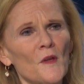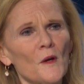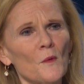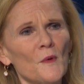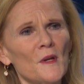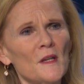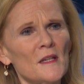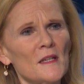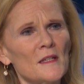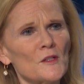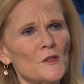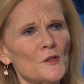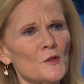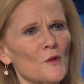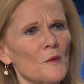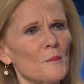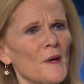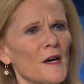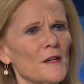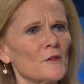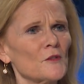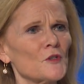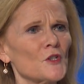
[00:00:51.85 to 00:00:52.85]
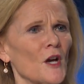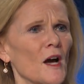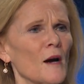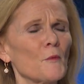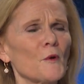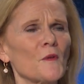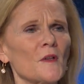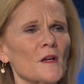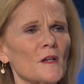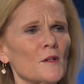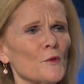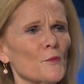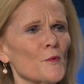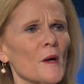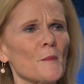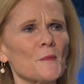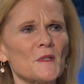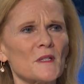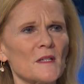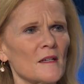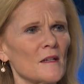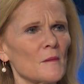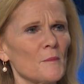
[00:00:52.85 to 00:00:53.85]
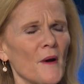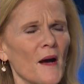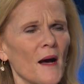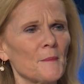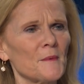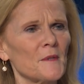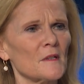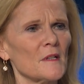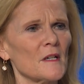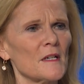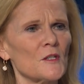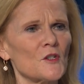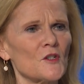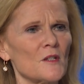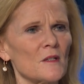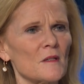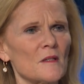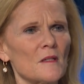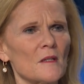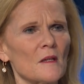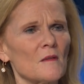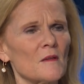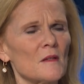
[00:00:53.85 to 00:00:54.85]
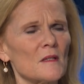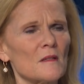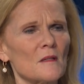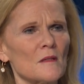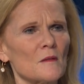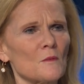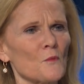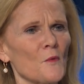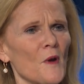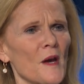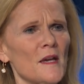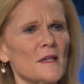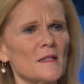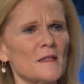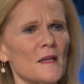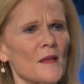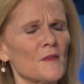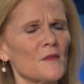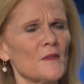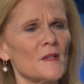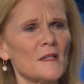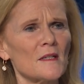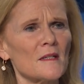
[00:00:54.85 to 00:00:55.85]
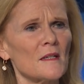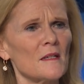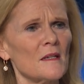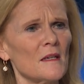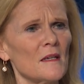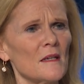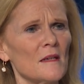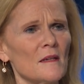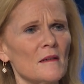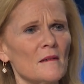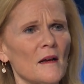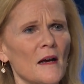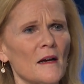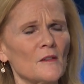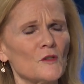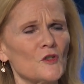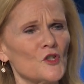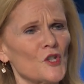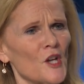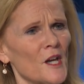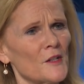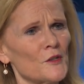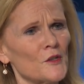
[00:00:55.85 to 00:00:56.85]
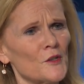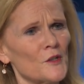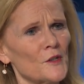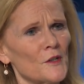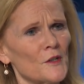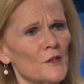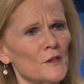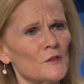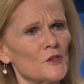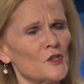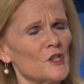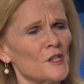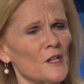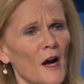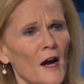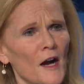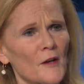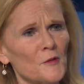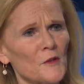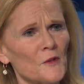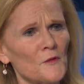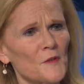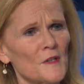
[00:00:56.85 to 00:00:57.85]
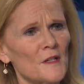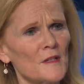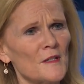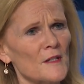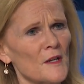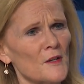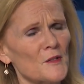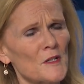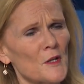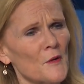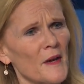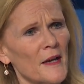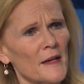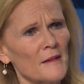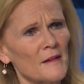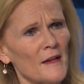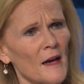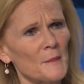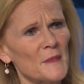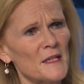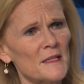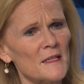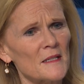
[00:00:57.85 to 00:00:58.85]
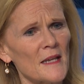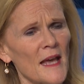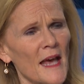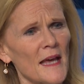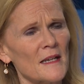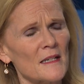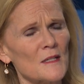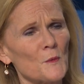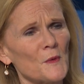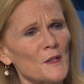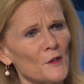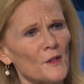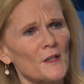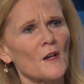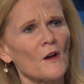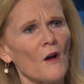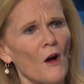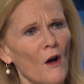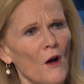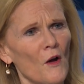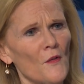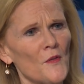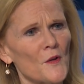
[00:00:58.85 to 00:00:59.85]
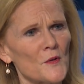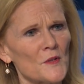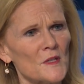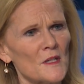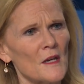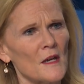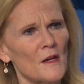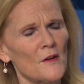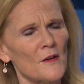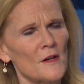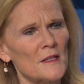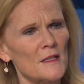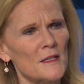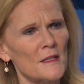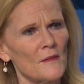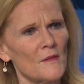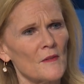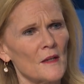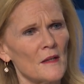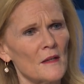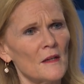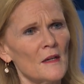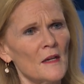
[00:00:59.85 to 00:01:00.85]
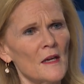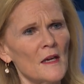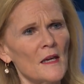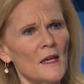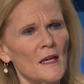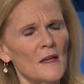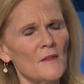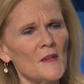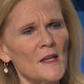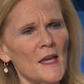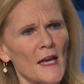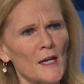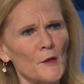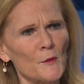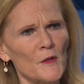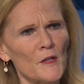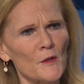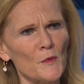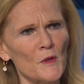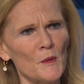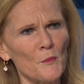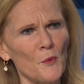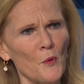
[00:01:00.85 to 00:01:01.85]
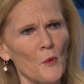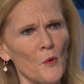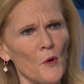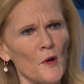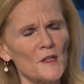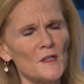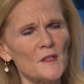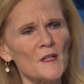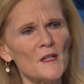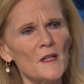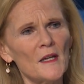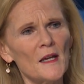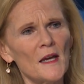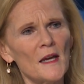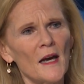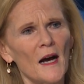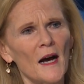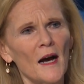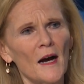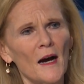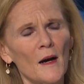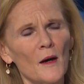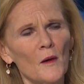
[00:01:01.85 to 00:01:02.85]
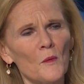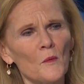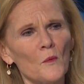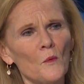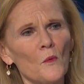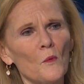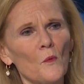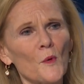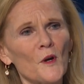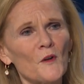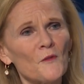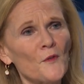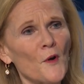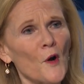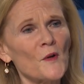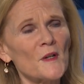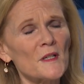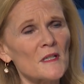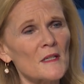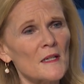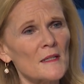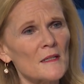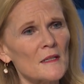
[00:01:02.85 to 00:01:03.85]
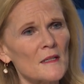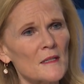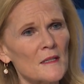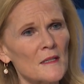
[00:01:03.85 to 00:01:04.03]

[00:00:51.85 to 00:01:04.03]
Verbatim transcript: that we need to do a better job with underrepresented populations, and this is race, ethnicity, gender, geography, socioeconomic status. We look at all those areas in the in the the equity report. Uh, we're focused as a